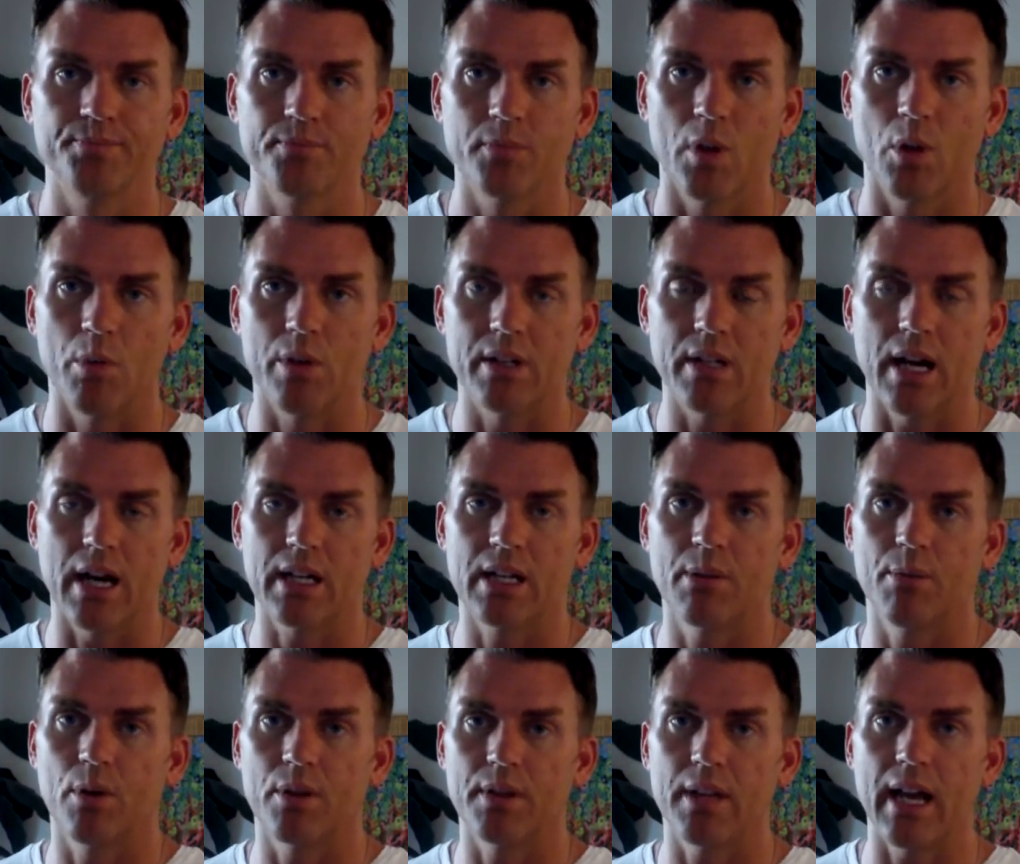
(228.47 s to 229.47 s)
And we talked
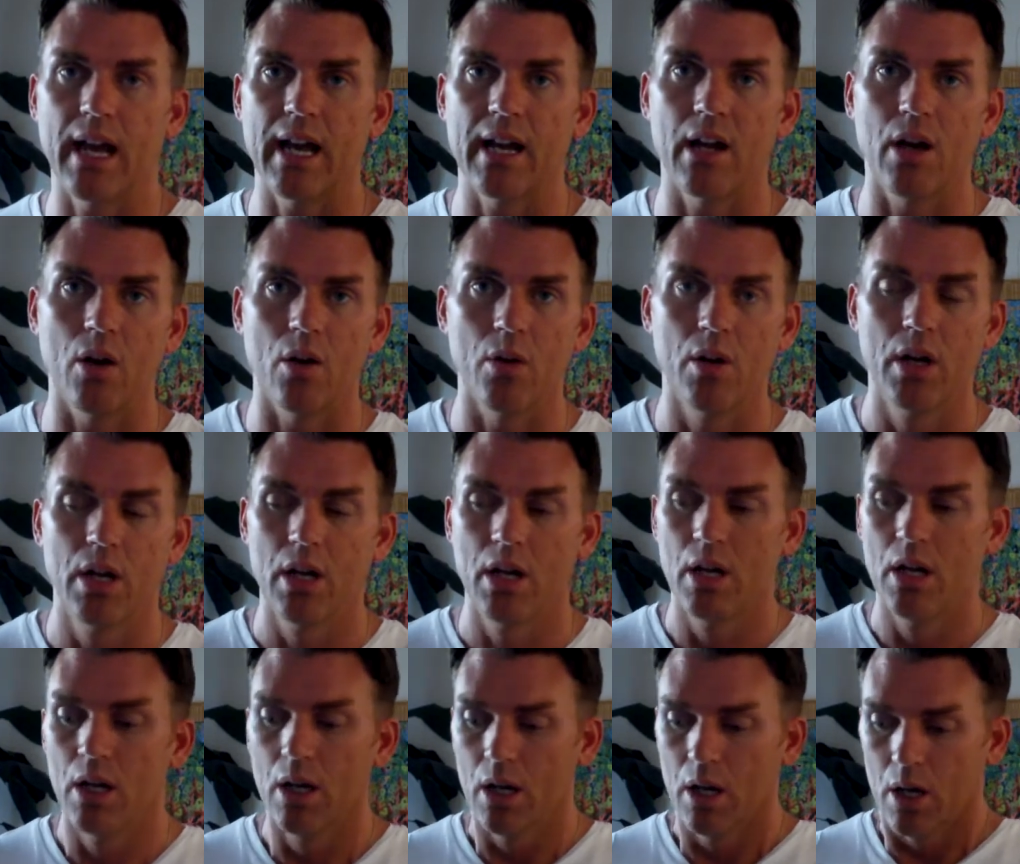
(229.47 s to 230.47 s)
about that, how
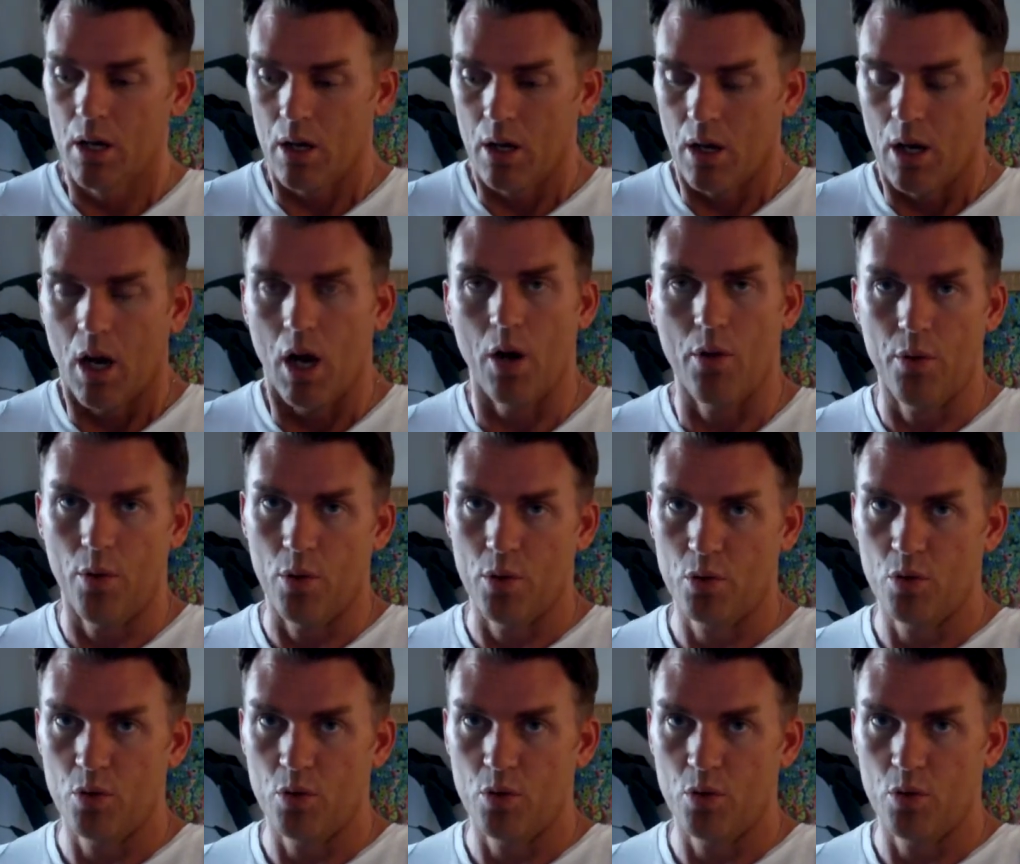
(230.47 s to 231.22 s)
those